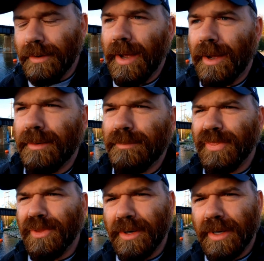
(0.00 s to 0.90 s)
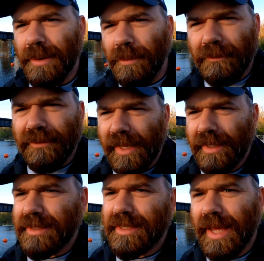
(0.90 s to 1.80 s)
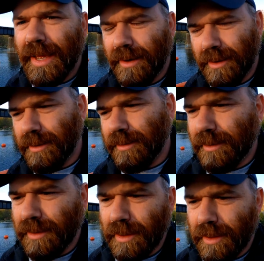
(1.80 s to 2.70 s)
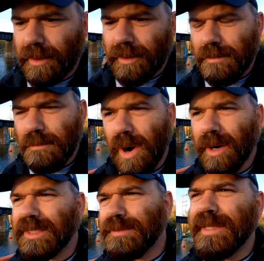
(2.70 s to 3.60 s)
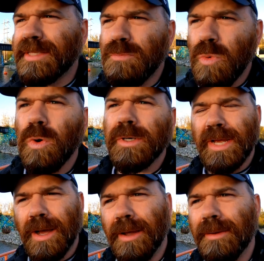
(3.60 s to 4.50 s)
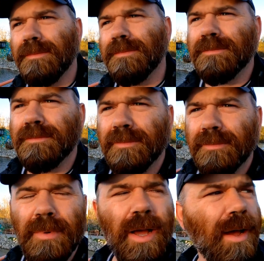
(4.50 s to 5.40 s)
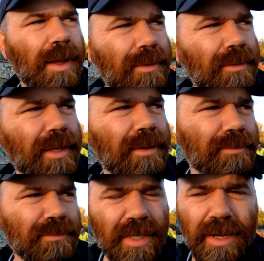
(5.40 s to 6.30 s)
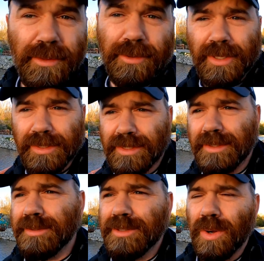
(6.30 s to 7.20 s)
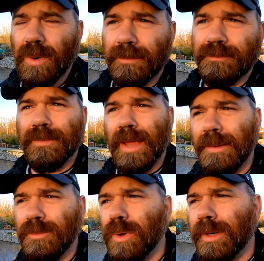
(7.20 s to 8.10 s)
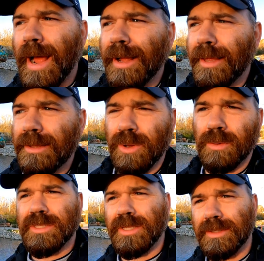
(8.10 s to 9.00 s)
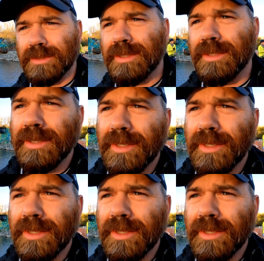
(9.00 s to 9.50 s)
But there are a couple of things that Mark spends more time on than other things, and so I'm going to highlight those things.